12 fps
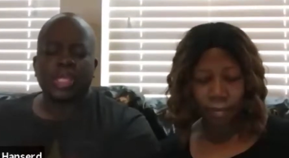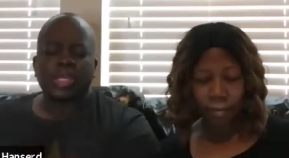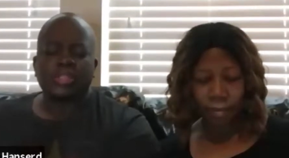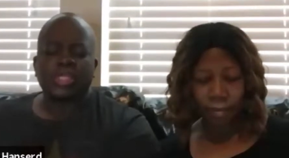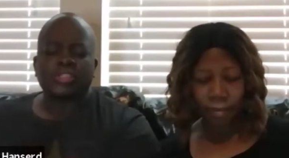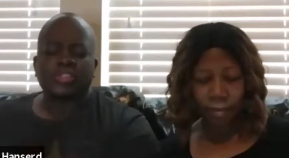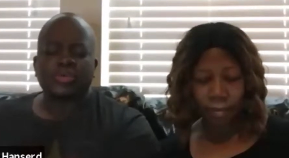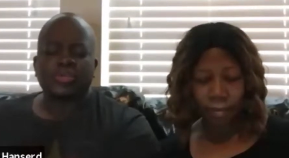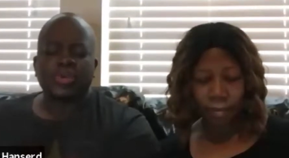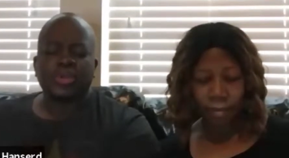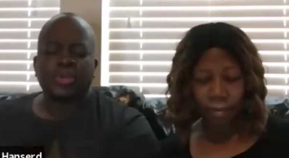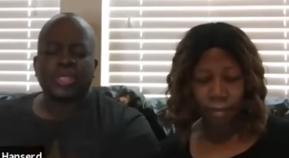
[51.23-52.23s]
Speaker 1: and that your
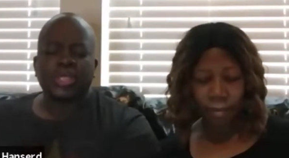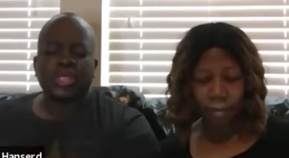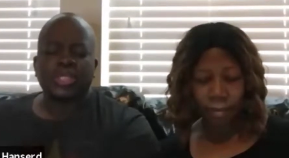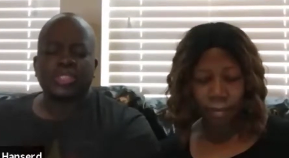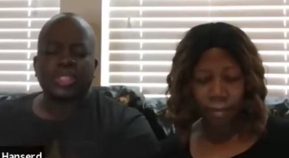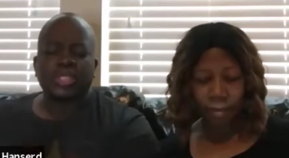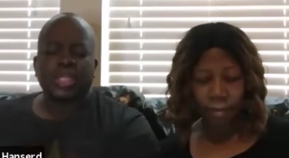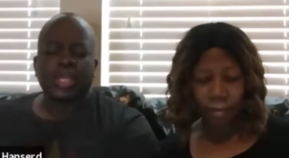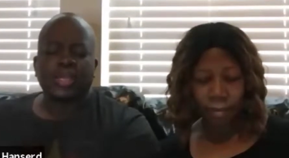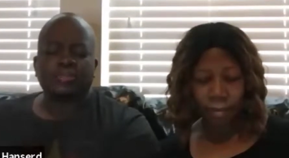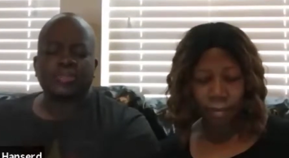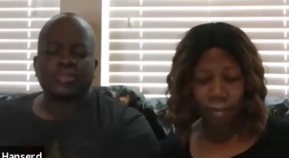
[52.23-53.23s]
word is a
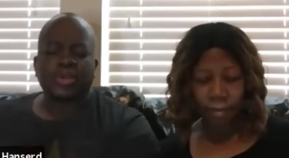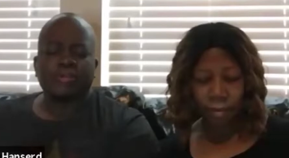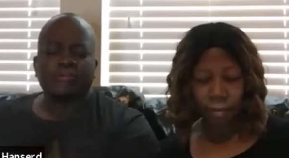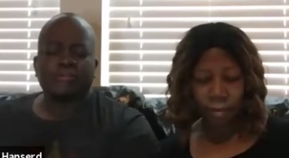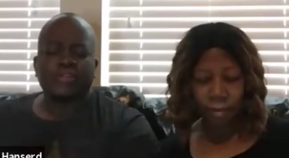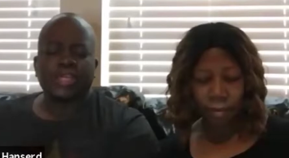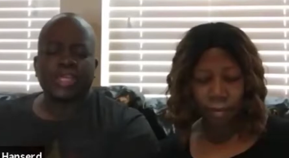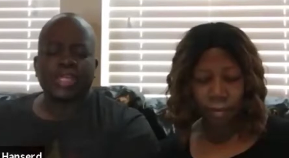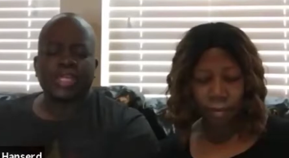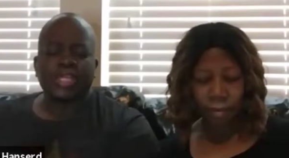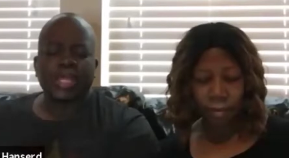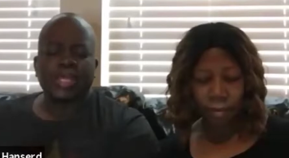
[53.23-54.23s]
lamp to our feet and
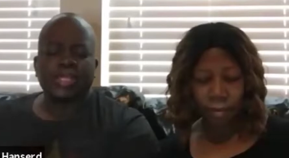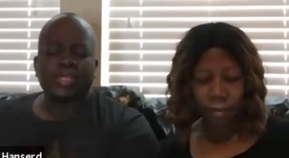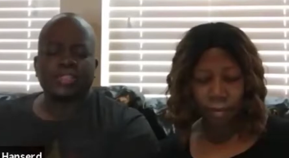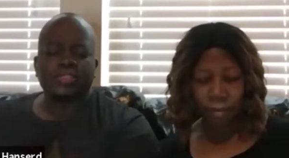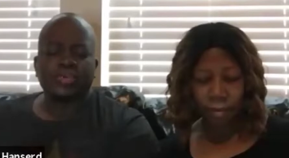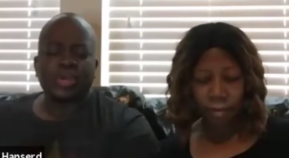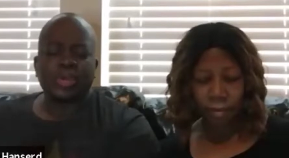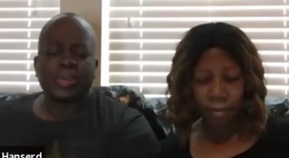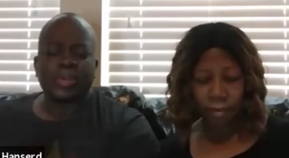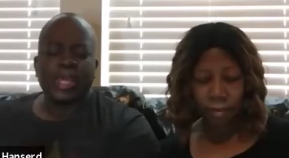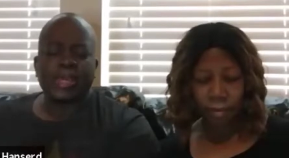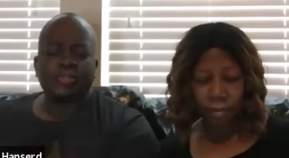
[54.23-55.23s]
a light unto our
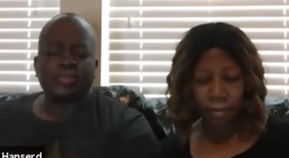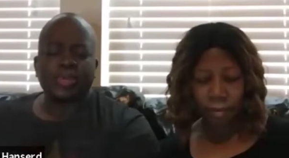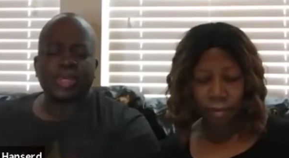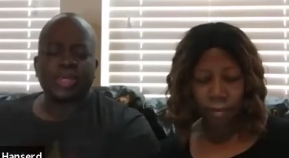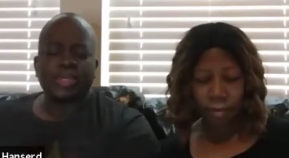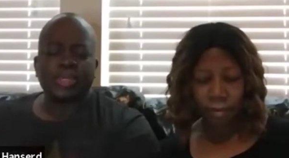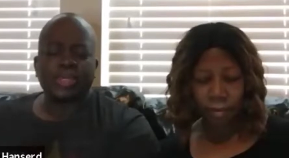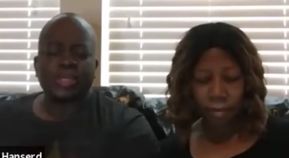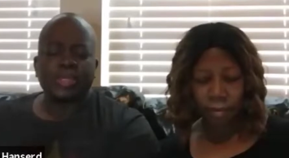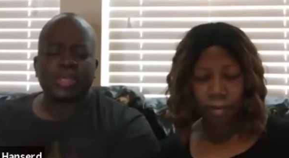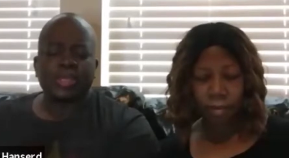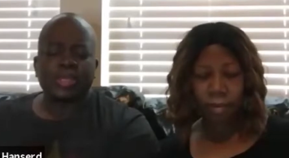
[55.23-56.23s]
pathway.
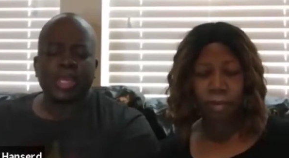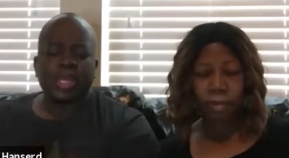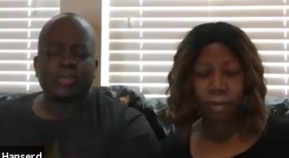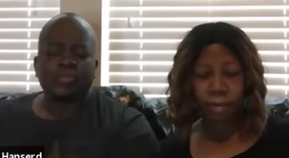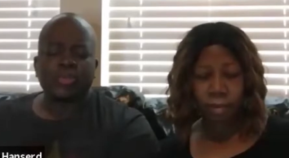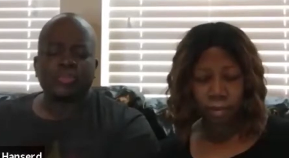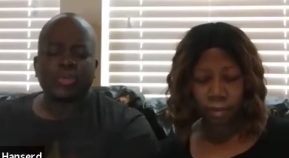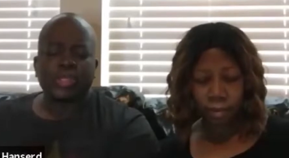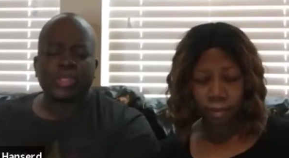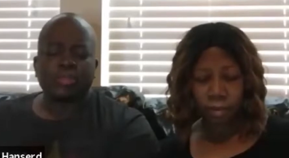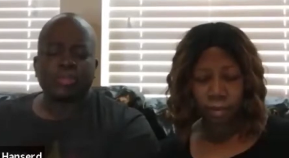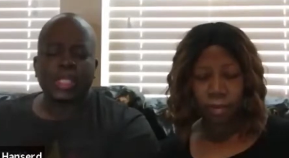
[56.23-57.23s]
And we pray
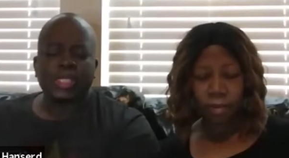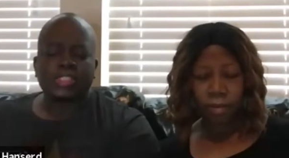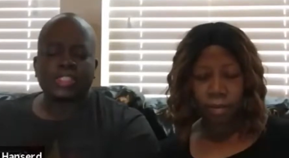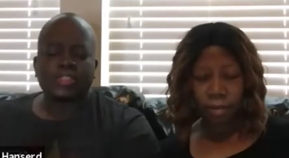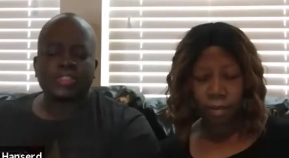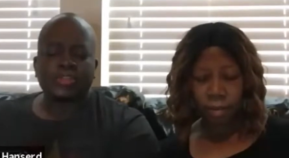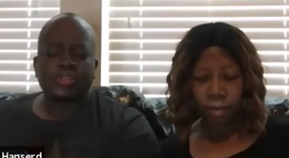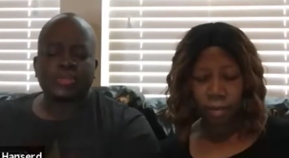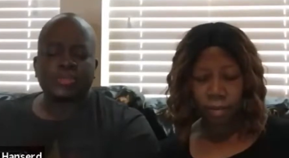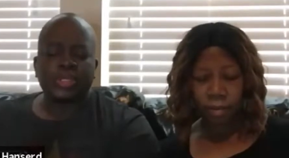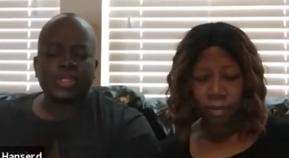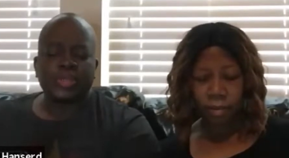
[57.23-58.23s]
your blessings of the
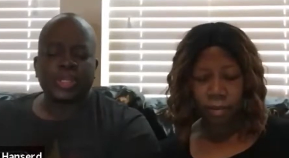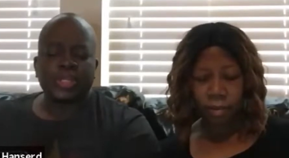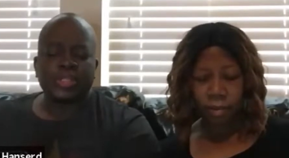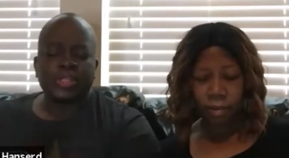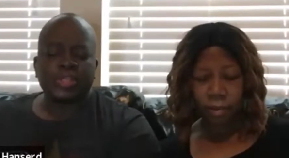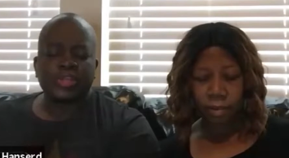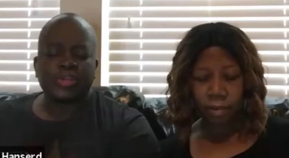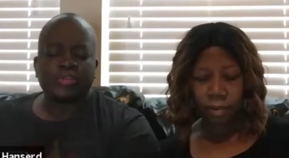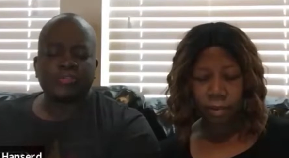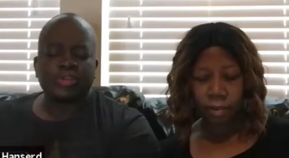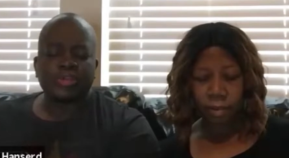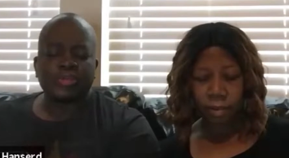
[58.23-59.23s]
reader and the hearer
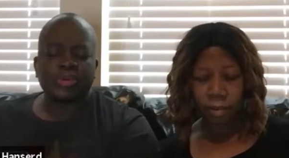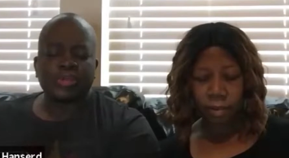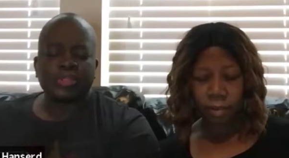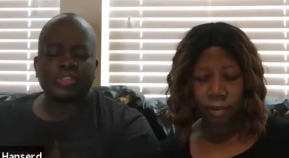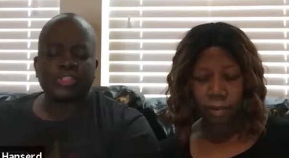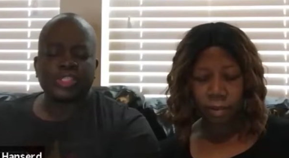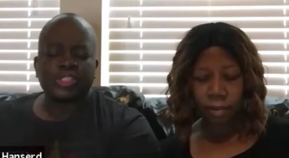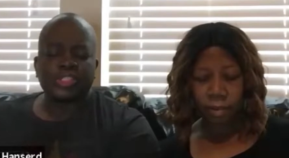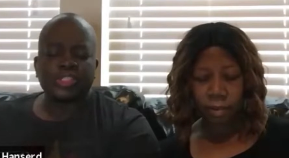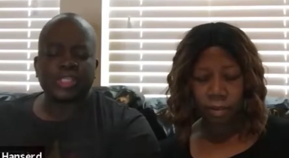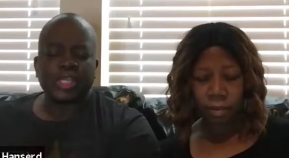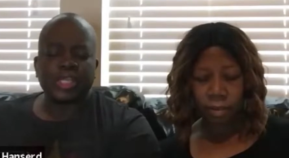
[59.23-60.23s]
of your word. In
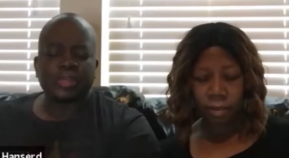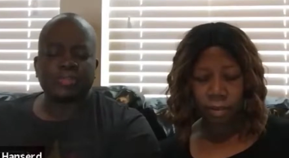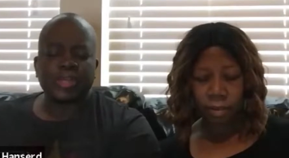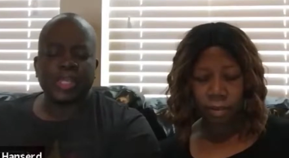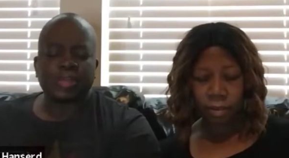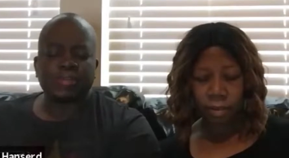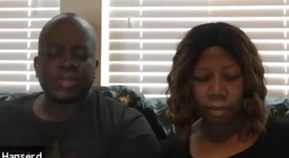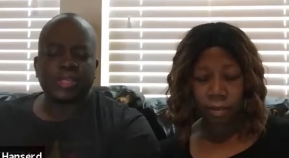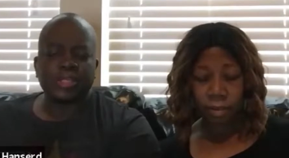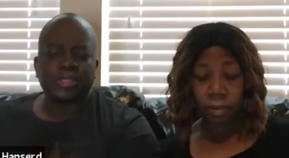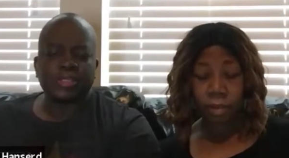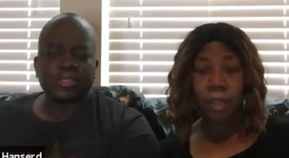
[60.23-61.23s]
Jesus' name,
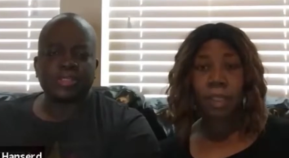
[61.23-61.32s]
amen.